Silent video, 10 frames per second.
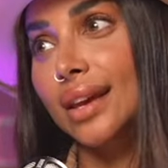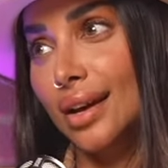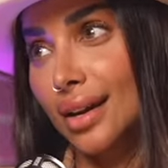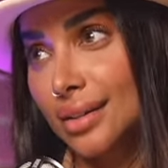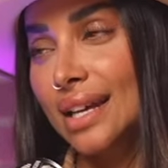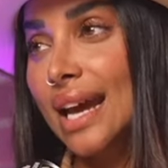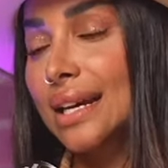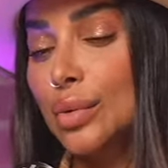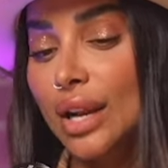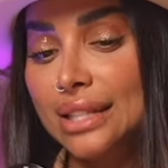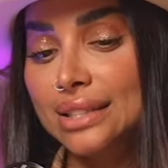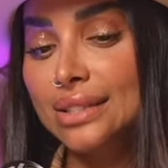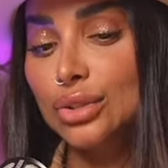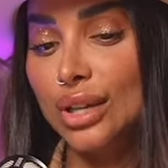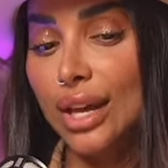Yeah. And what I
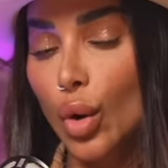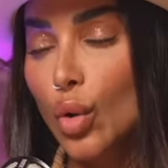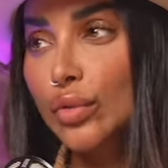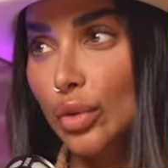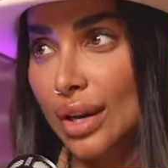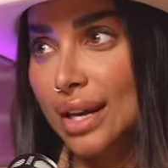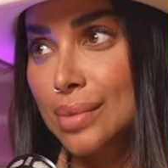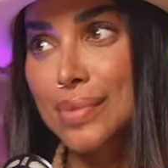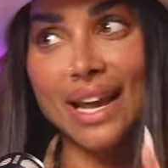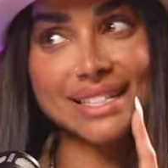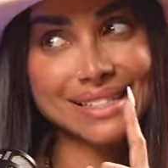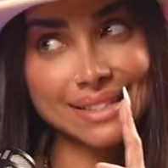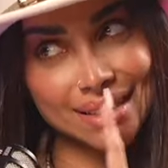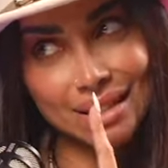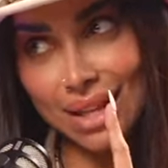did to get over it, but I
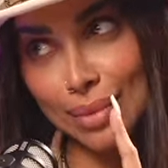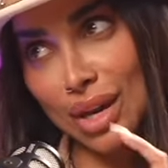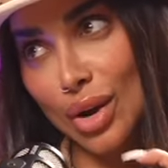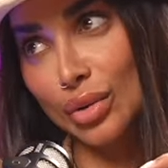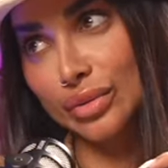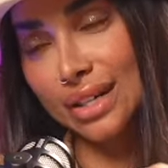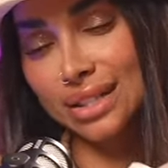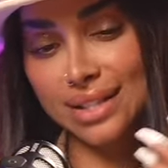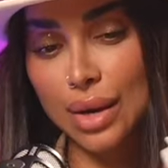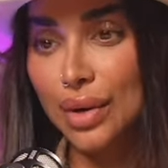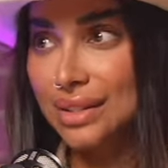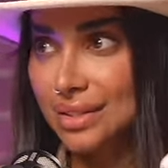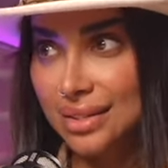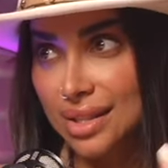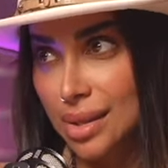still am not over it, is I went
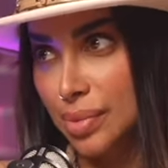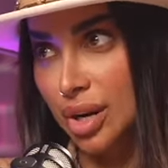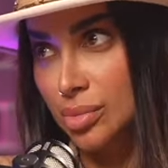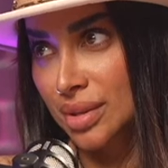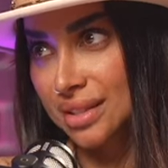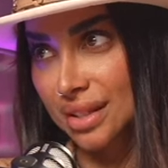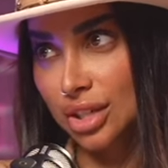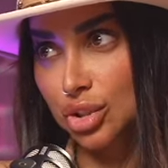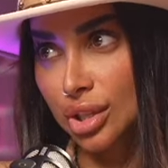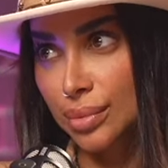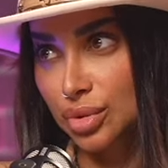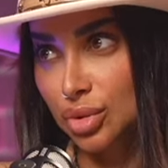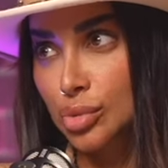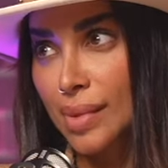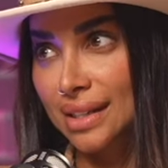inside the pyramids in Egypt
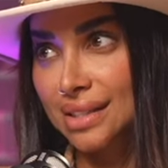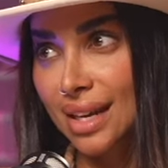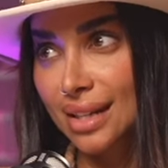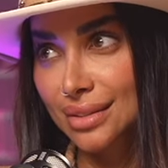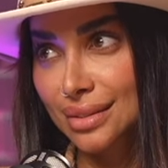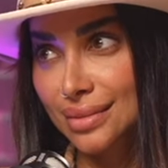to meditate.